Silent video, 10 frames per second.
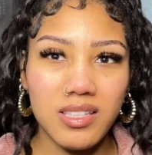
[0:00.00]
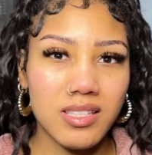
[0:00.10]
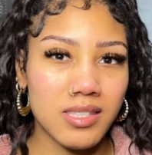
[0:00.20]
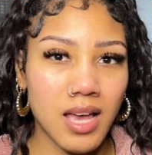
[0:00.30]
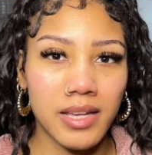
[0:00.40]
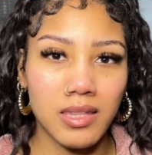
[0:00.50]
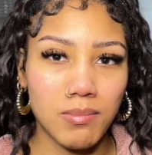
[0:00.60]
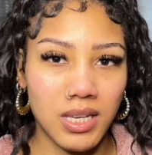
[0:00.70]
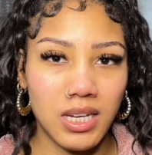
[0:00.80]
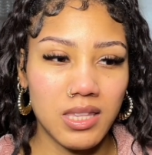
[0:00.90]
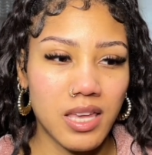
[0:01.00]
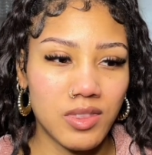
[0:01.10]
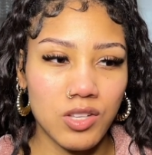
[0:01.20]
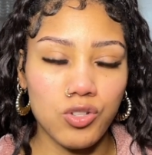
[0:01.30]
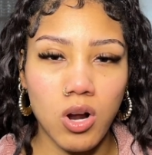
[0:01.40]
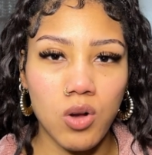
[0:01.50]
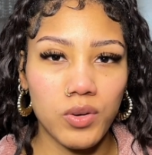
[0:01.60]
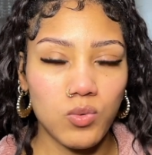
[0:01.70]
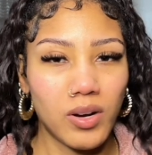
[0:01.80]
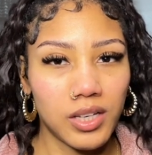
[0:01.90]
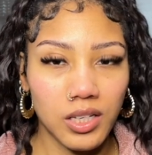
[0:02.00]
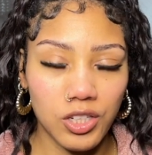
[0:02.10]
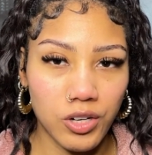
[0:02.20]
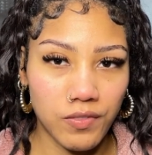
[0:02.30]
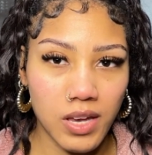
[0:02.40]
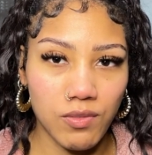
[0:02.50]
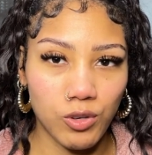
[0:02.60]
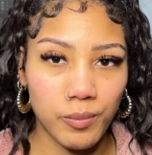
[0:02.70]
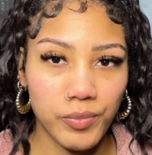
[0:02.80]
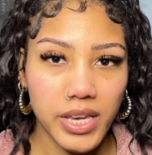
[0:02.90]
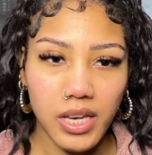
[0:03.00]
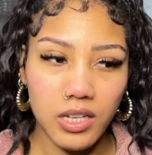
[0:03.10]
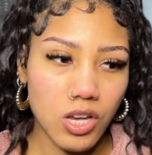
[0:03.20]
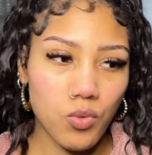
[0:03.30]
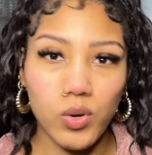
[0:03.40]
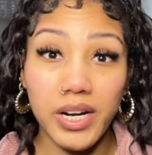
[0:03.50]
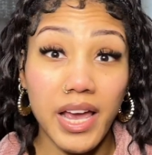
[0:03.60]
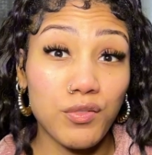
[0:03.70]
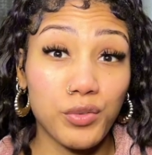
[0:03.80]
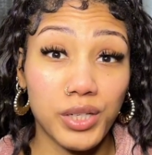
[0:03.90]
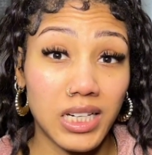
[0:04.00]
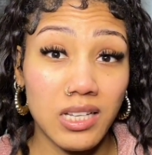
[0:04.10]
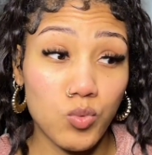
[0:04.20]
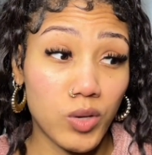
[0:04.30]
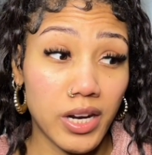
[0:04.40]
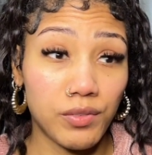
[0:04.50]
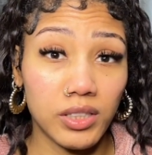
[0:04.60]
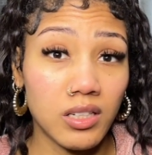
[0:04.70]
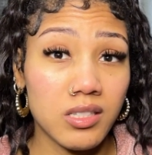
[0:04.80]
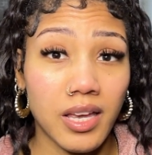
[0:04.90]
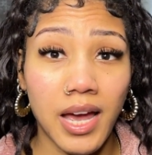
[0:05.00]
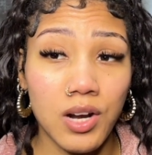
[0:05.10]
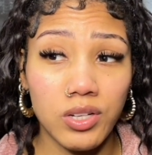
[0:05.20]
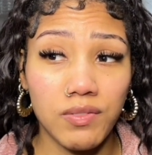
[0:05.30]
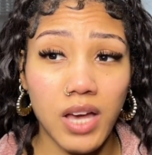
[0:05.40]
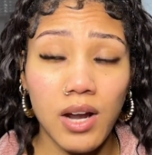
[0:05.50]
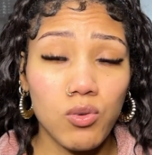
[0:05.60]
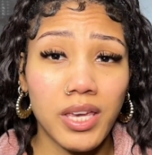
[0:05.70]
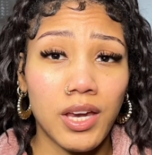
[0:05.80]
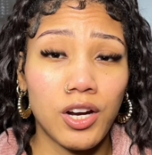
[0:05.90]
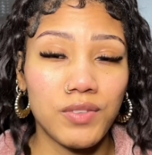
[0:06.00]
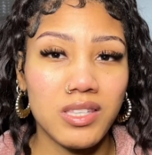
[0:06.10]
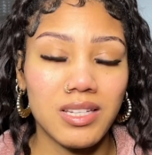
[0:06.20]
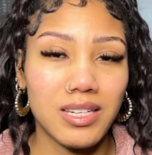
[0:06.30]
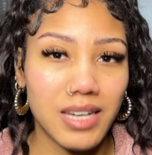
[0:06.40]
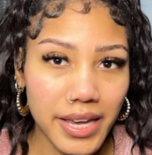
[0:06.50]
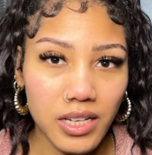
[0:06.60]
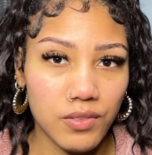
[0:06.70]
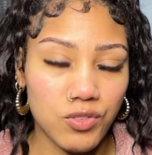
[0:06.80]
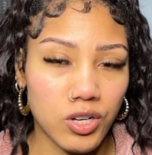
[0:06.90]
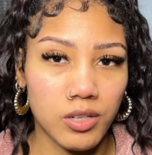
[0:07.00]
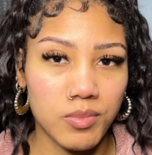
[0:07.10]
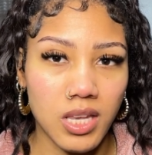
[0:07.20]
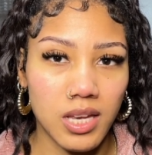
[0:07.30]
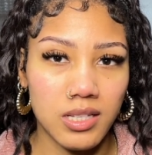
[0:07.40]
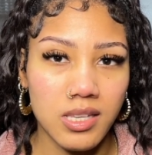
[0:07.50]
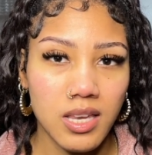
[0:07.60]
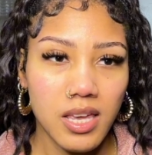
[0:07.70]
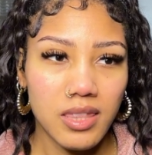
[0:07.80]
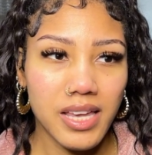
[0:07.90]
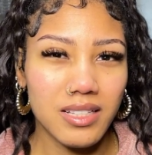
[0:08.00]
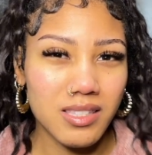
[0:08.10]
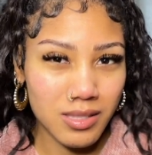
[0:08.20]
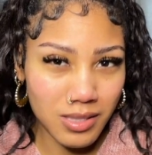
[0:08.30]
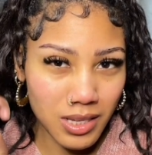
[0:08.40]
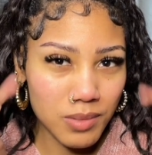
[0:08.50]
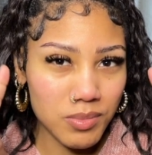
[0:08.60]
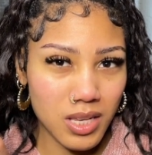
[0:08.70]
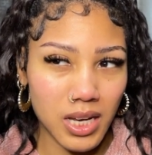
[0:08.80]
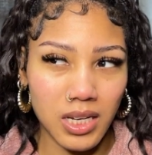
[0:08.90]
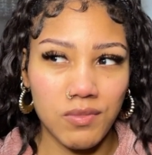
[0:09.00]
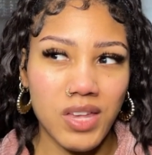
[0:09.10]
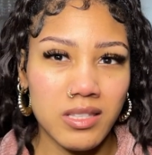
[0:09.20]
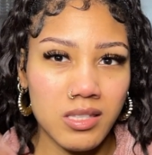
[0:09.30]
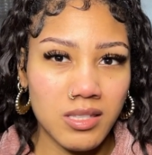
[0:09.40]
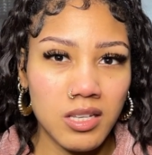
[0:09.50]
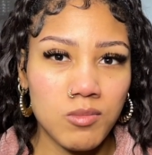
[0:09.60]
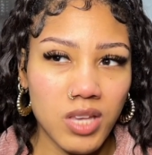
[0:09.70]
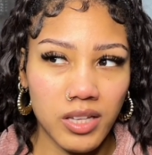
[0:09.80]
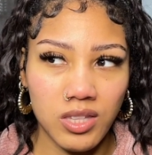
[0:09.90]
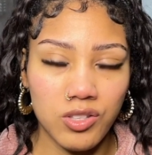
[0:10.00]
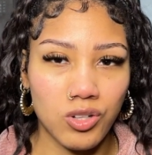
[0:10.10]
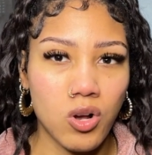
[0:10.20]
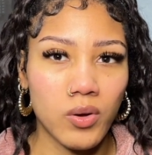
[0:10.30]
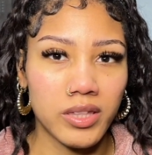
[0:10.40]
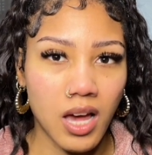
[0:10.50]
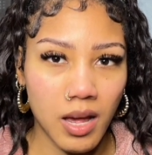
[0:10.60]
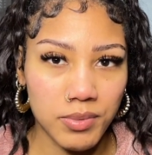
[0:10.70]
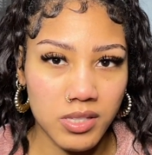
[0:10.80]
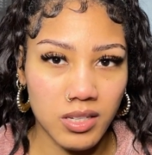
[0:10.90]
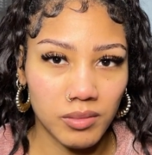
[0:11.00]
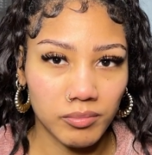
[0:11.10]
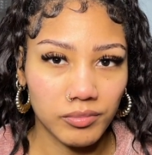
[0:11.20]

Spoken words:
assign the meaning that things are always working in your favor. It's all whatever it is, whatever it looks like. I don't care if it's a negative circumstance that seems negative, that seems like things are going the opposite.